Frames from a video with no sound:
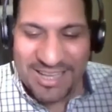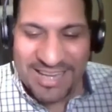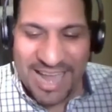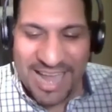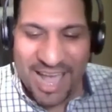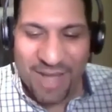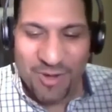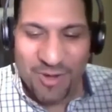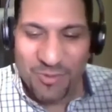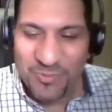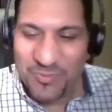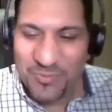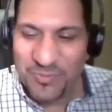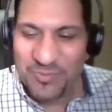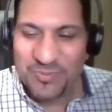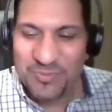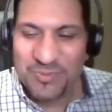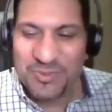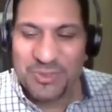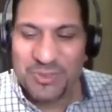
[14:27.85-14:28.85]
Now,
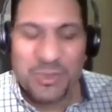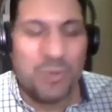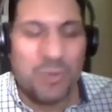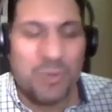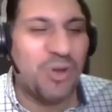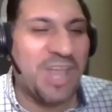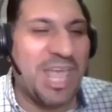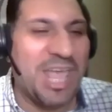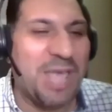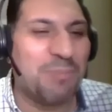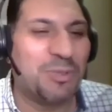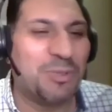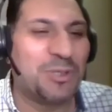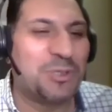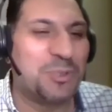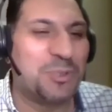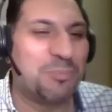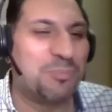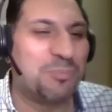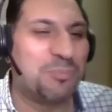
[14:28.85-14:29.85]
you were able
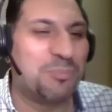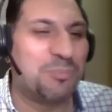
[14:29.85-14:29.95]
to